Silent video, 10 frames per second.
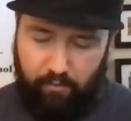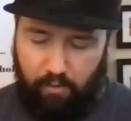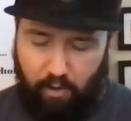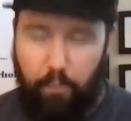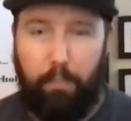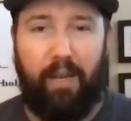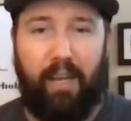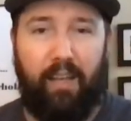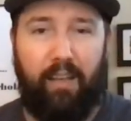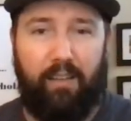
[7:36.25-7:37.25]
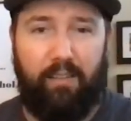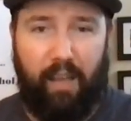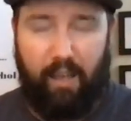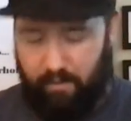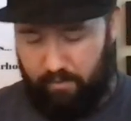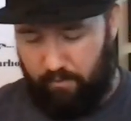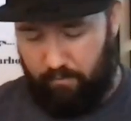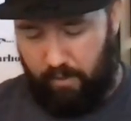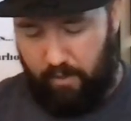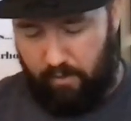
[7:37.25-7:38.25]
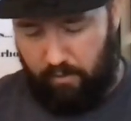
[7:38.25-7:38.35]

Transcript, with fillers: don't open it. You'll get, you know,